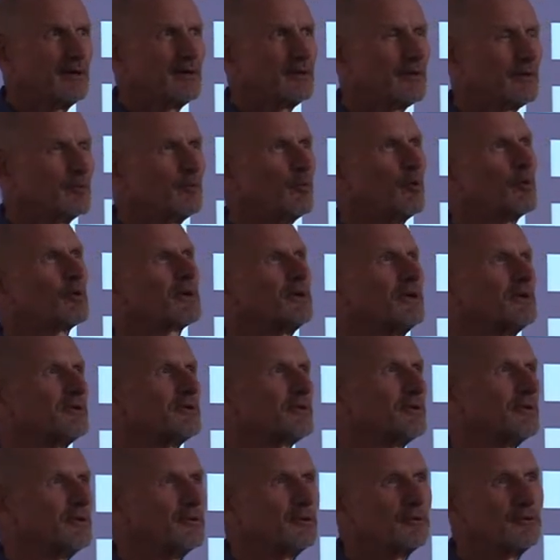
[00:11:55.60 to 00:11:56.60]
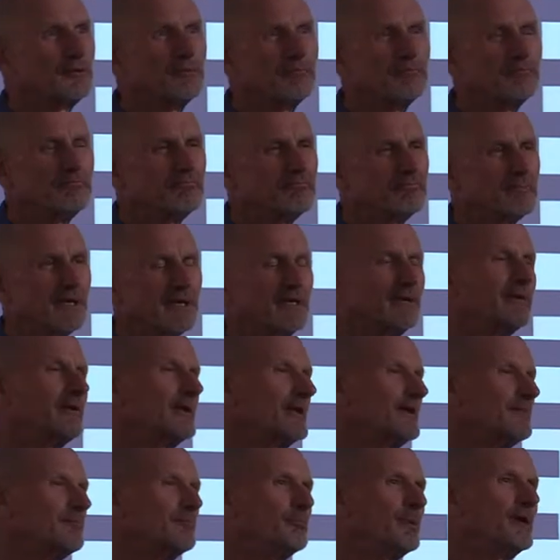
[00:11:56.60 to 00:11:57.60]
You'd walk into, in,
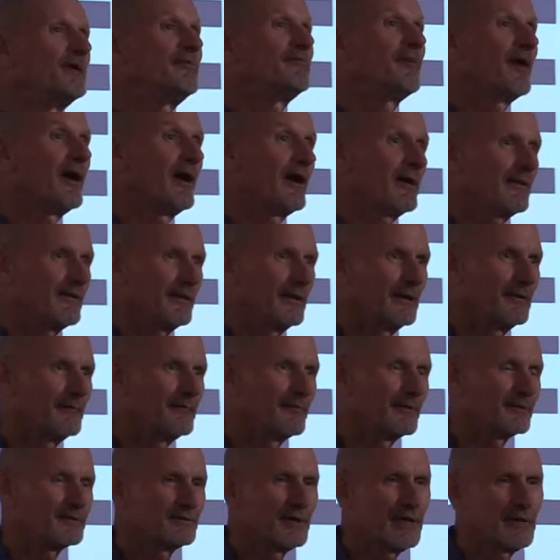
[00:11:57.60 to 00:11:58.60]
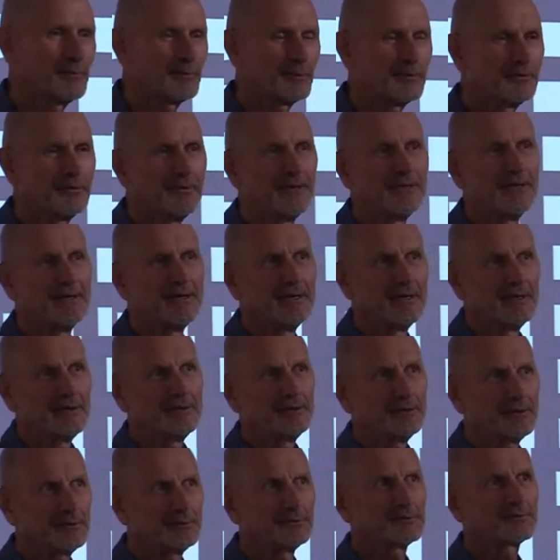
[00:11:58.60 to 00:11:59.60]
in beef heartland, for example,
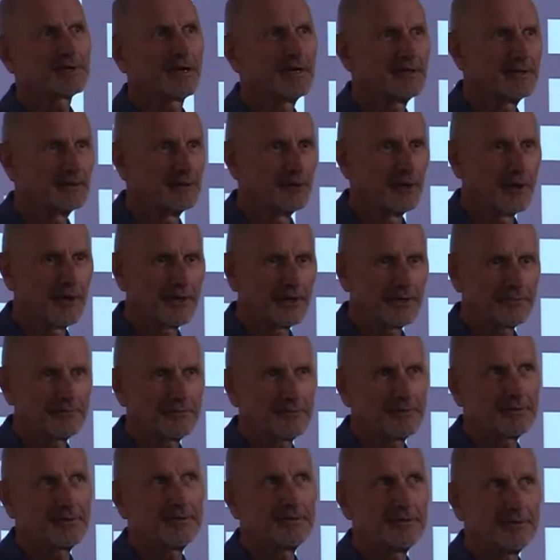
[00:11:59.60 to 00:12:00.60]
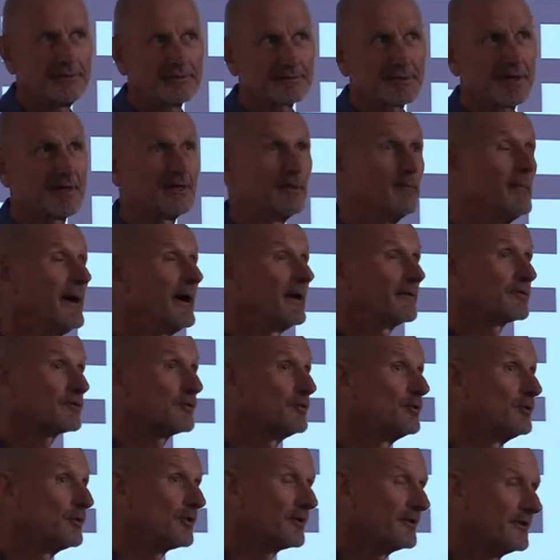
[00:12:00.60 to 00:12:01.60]
you'd stay the night at the, say, the Mount
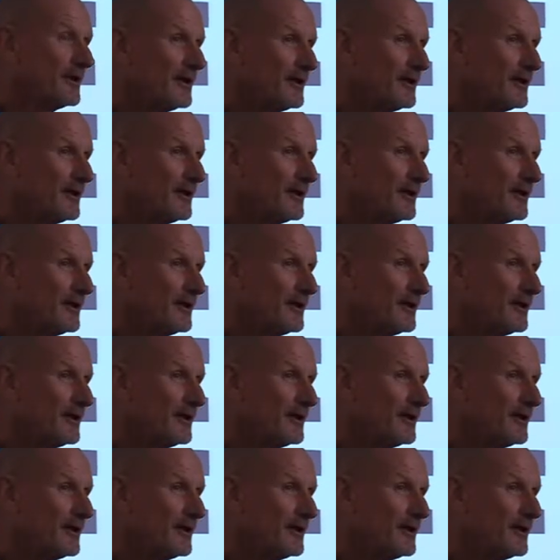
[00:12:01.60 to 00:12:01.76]
Coolon